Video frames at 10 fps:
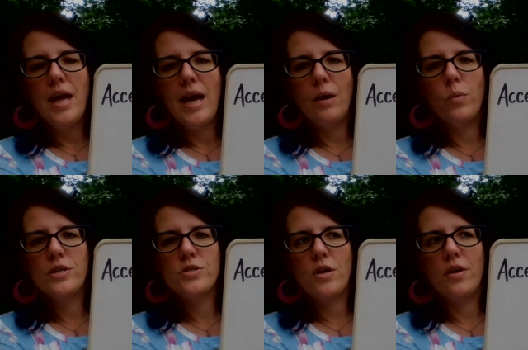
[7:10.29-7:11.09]
I
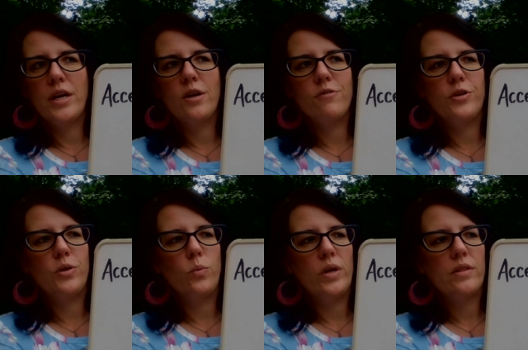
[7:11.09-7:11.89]
once saw an interview
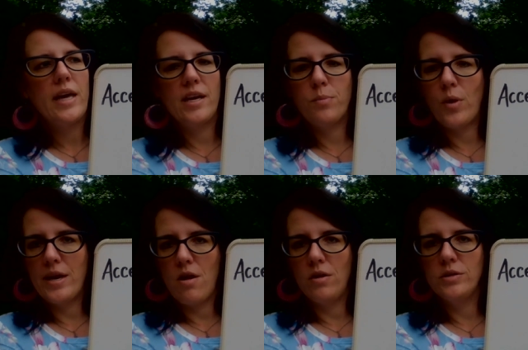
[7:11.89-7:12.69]
with Kenneth
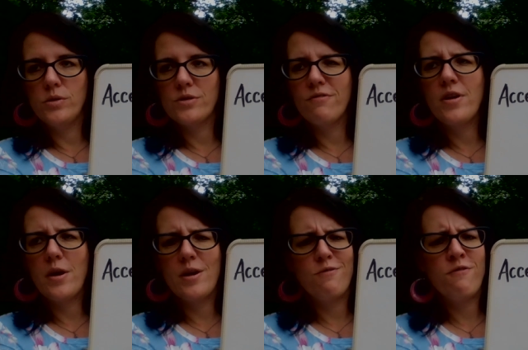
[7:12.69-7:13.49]
Branagh, who's a
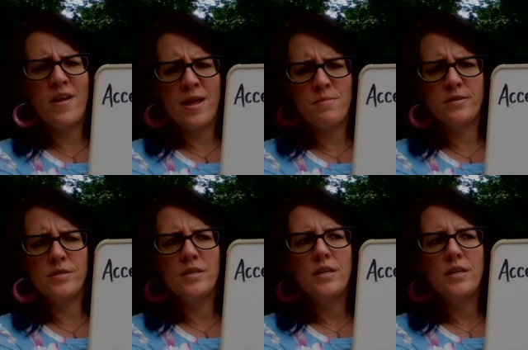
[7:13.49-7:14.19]
very famous